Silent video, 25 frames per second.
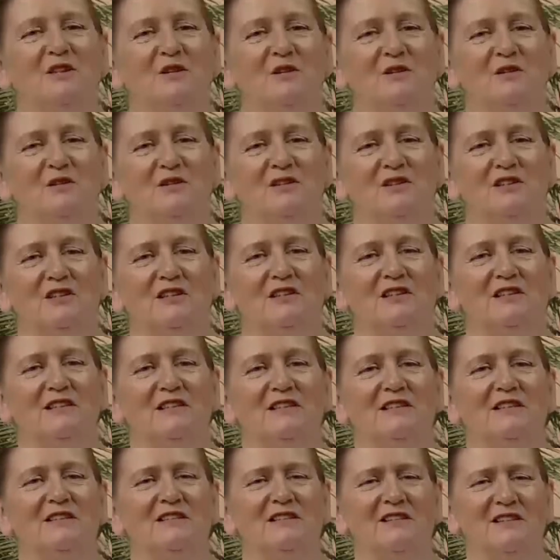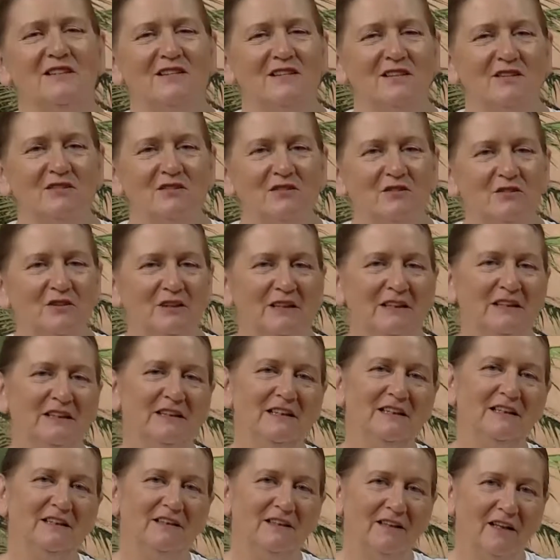God doesn't
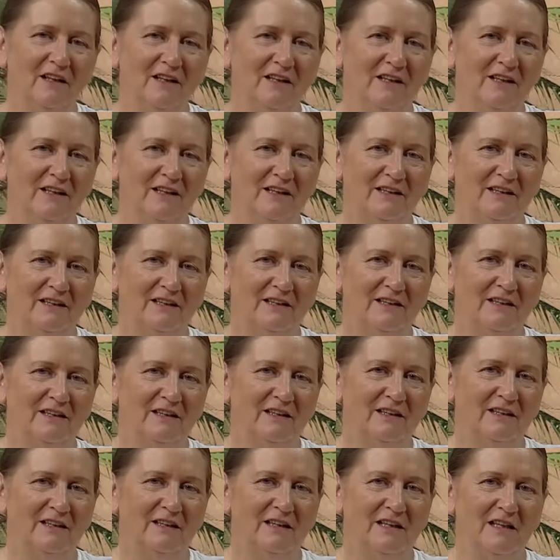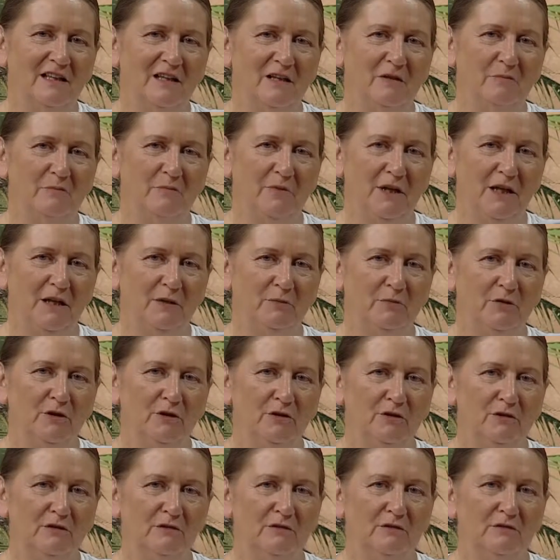really like
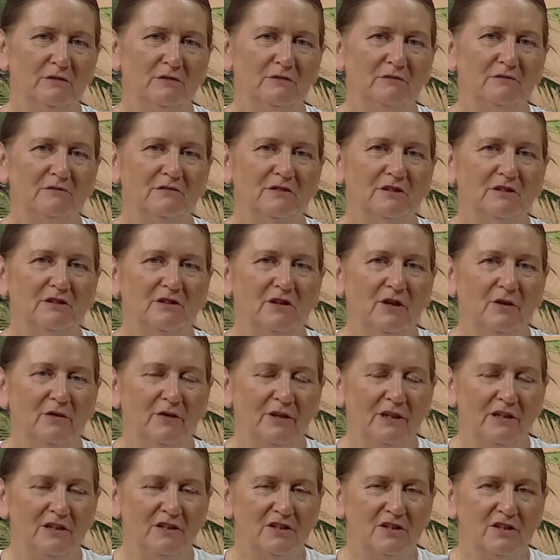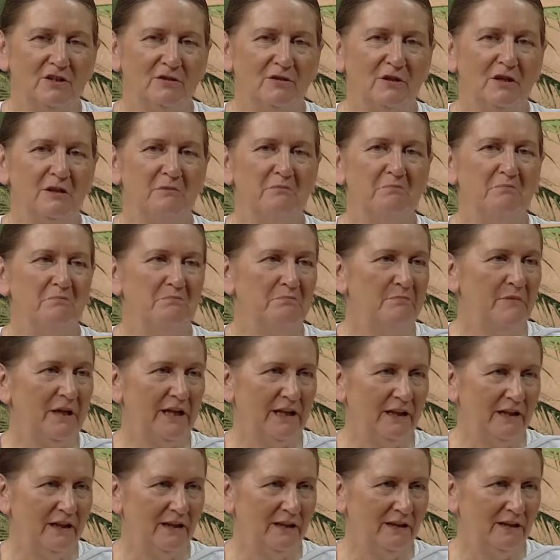people going to him
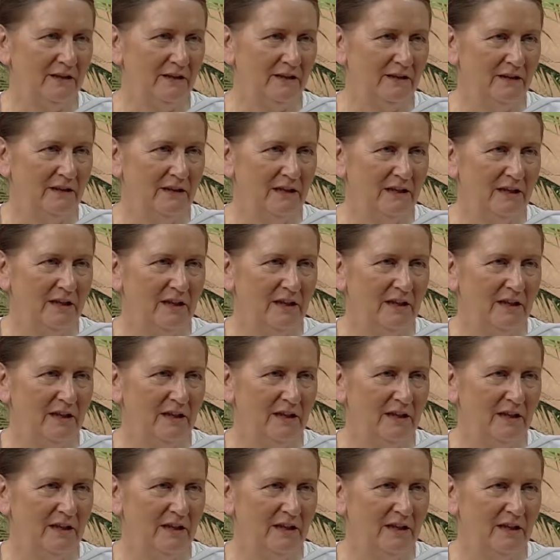begging,